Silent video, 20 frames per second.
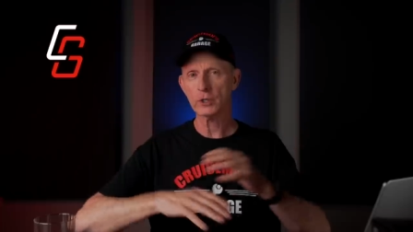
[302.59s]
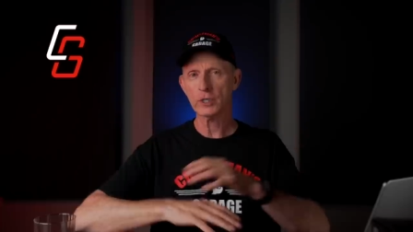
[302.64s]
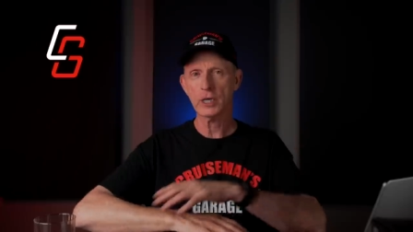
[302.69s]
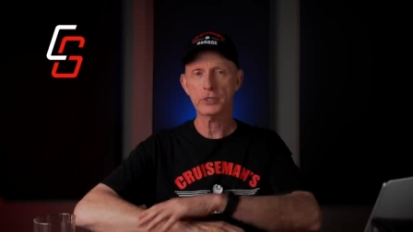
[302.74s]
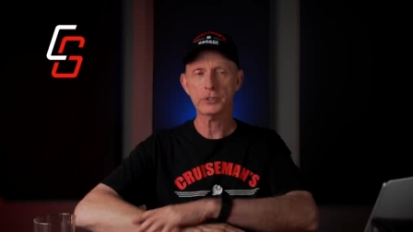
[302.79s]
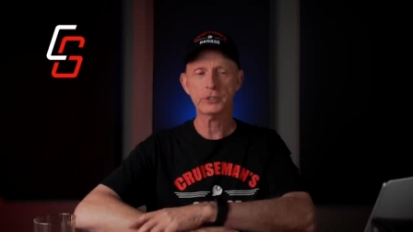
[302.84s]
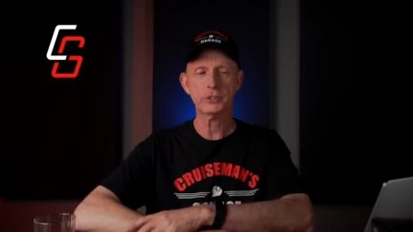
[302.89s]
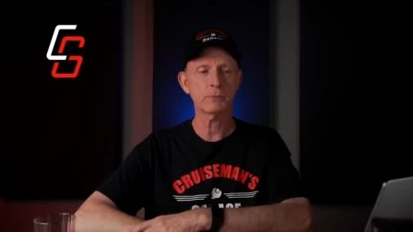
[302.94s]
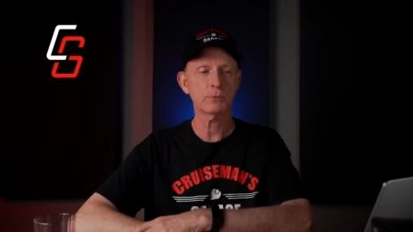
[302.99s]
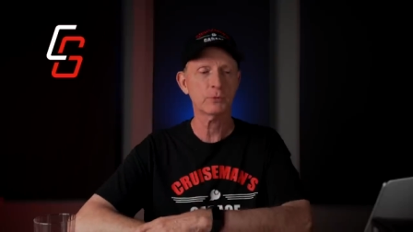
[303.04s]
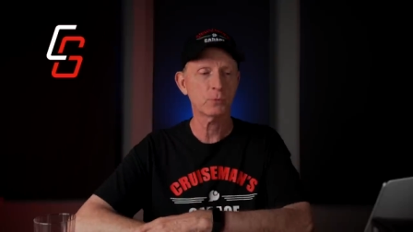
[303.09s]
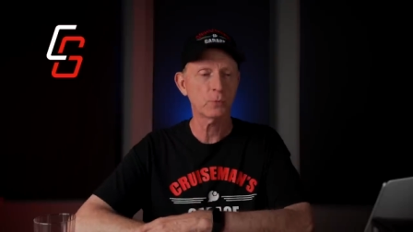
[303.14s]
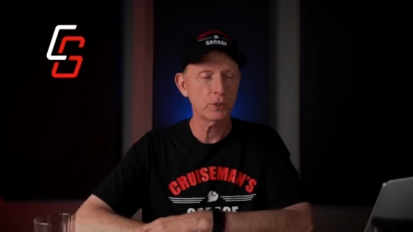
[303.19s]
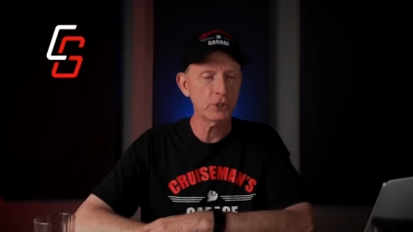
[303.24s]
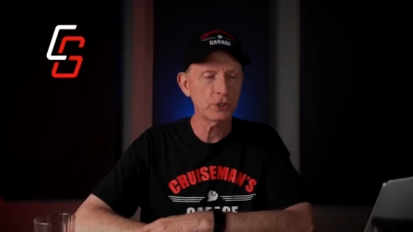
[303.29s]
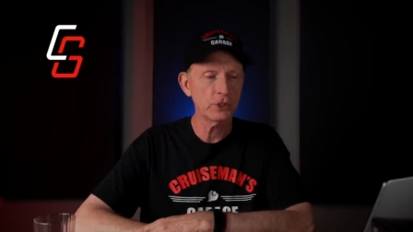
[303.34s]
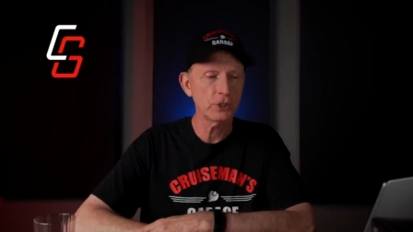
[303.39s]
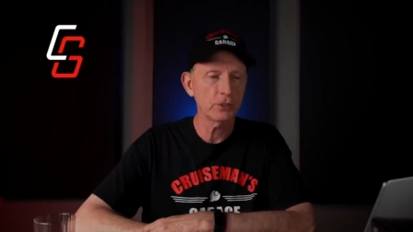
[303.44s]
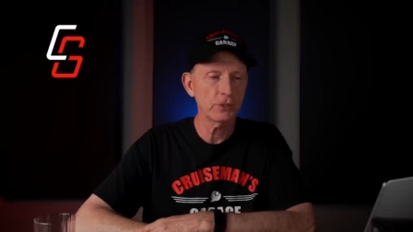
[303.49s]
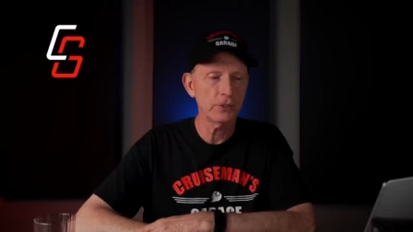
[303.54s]
Customs
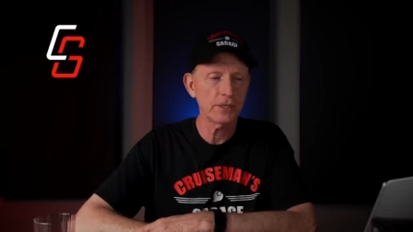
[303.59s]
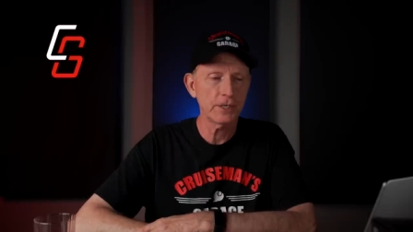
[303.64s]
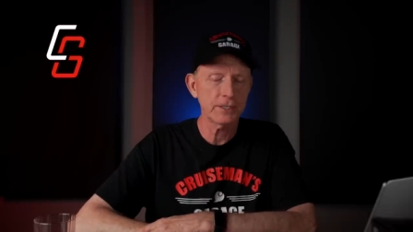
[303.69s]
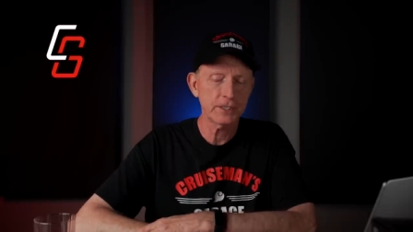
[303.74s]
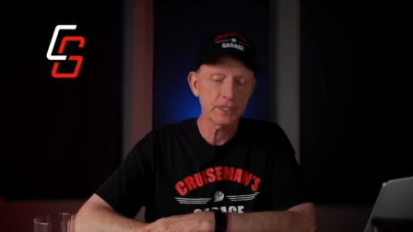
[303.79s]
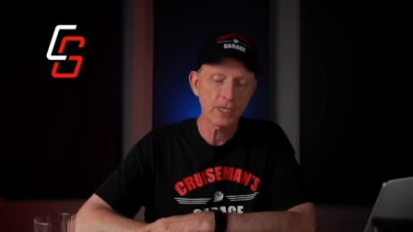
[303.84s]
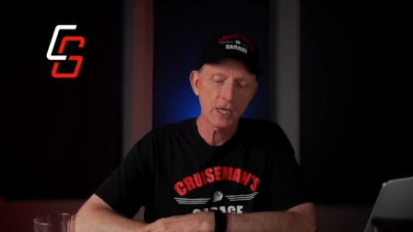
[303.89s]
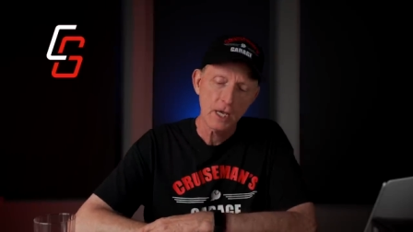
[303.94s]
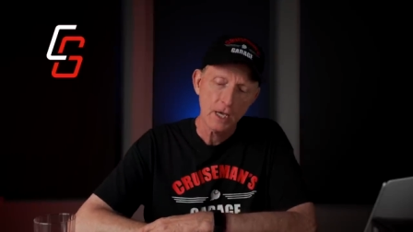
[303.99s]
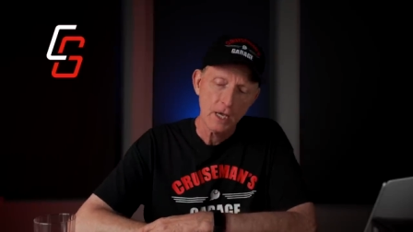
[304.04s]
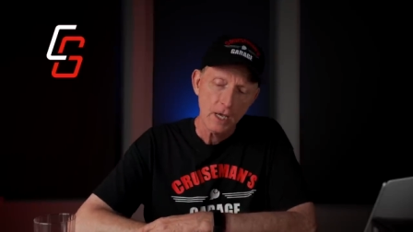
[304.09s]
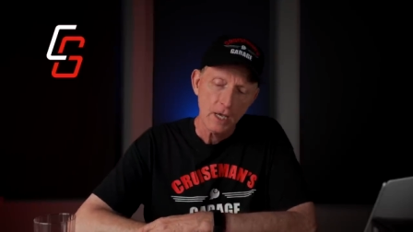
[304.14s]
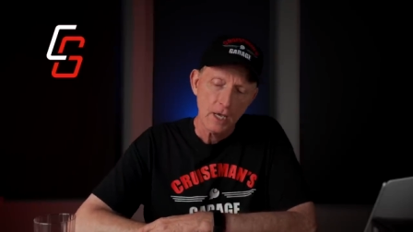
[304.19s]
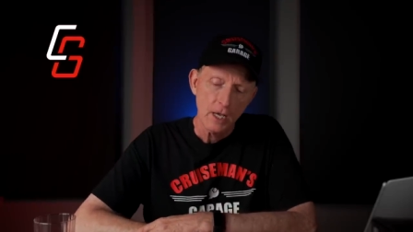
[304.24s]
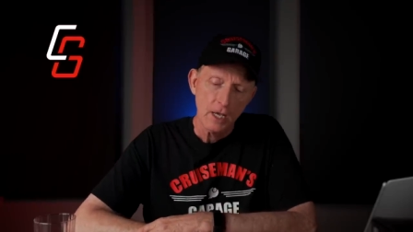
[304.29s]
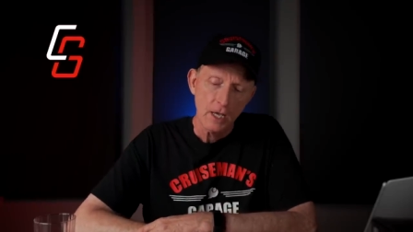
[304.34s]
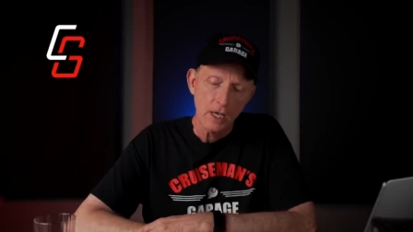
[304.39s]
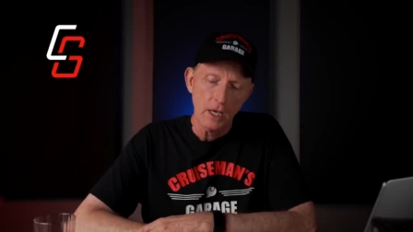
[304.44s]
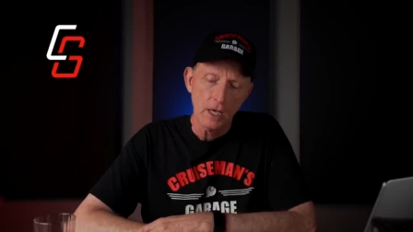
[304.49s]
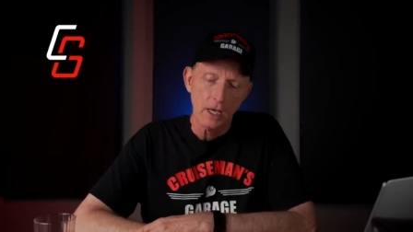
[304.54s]
windshield does.
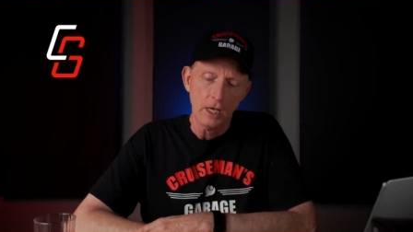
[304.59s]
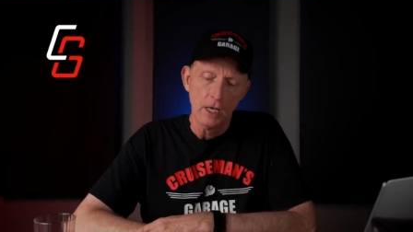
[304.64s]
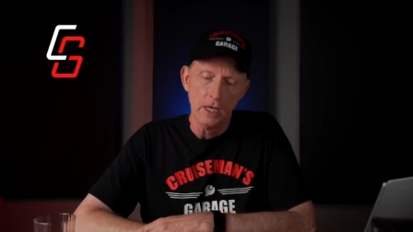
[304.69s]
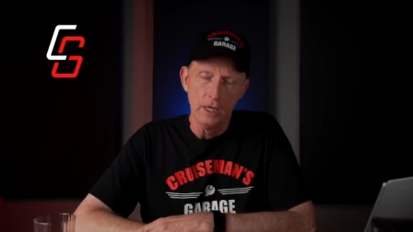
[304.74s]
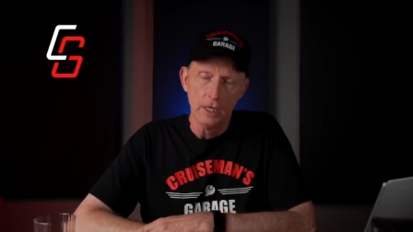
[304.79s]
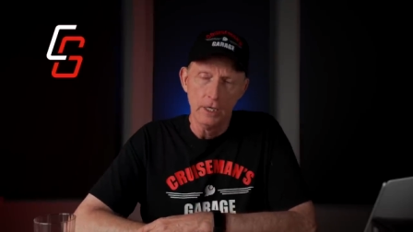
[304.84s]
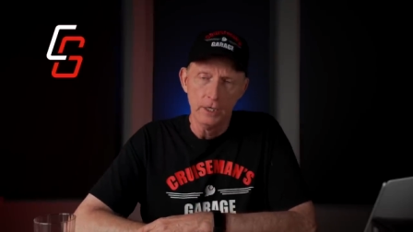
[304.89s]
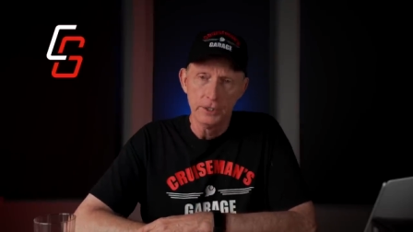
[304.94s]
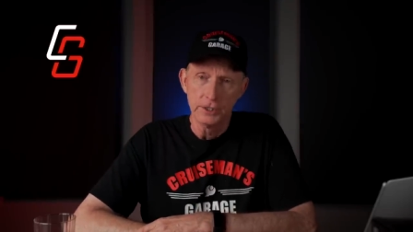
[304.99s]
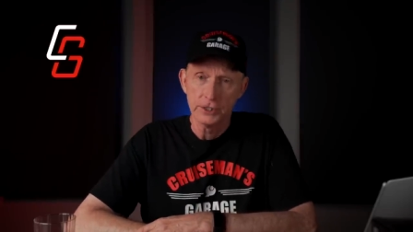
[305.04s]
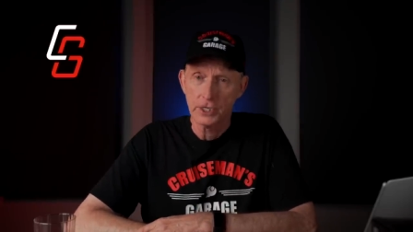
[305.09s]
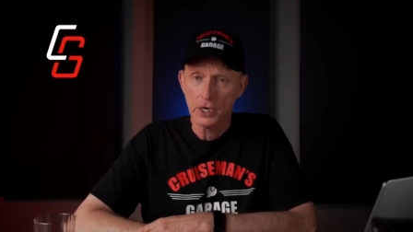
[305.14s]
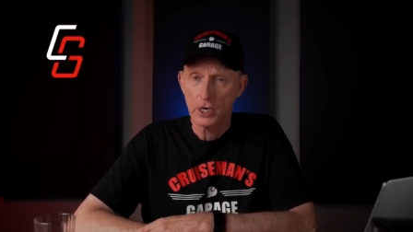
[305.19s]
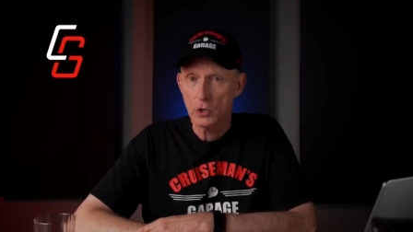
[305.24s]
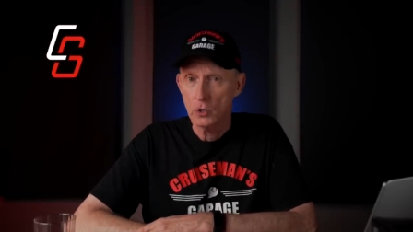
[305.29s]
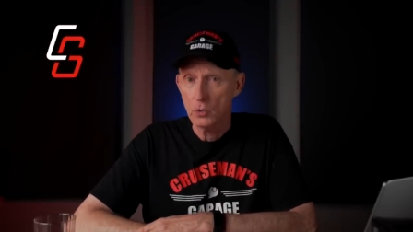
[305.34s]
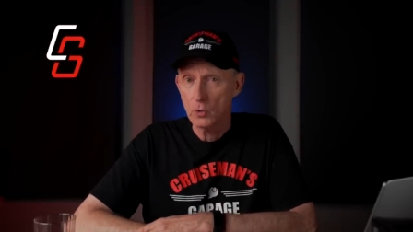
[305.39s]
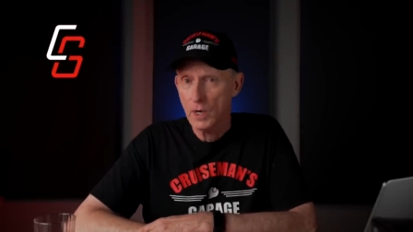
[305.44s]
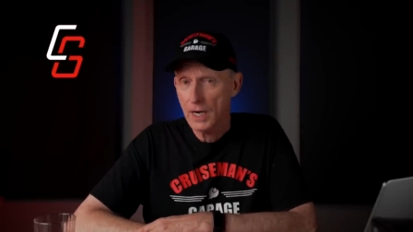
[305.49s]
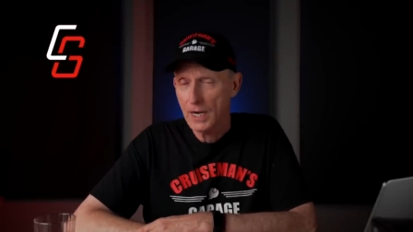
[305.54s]

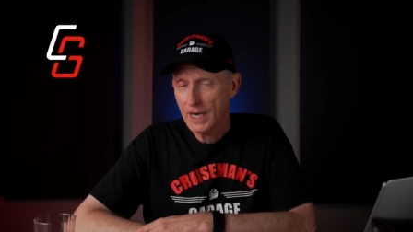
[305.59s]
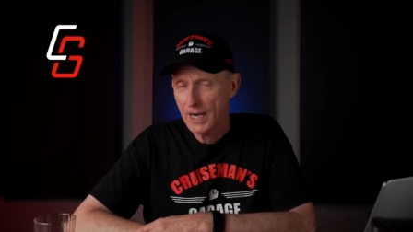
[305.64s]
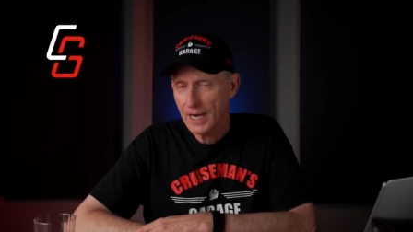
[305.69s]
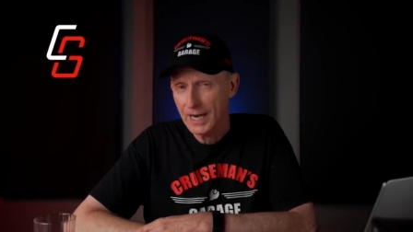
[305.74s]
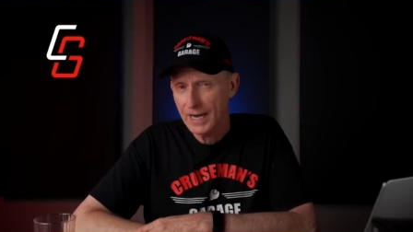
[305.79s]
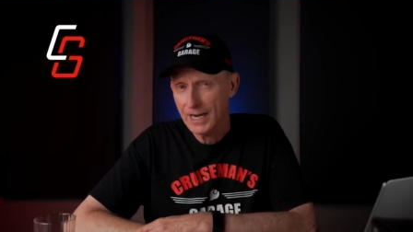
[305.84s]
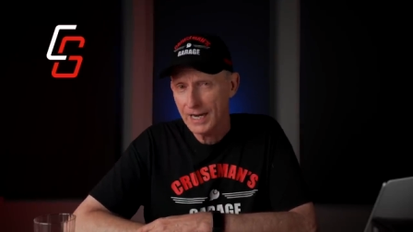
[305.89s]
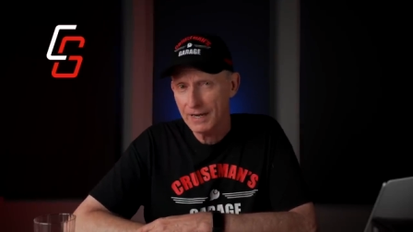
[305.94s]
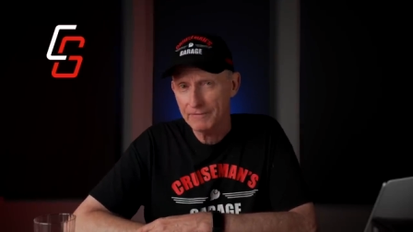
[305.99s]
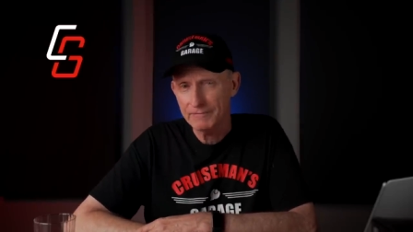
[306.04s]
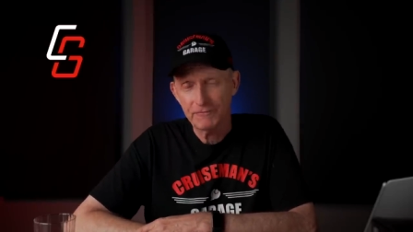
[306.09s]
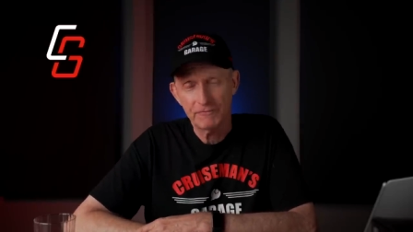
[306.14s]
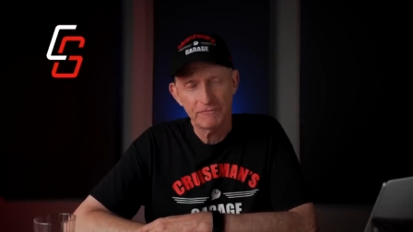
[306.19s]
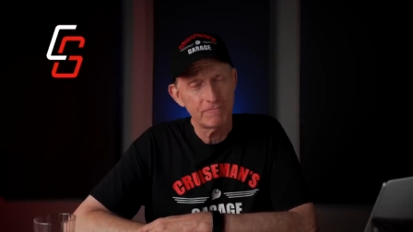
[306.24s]
So uh,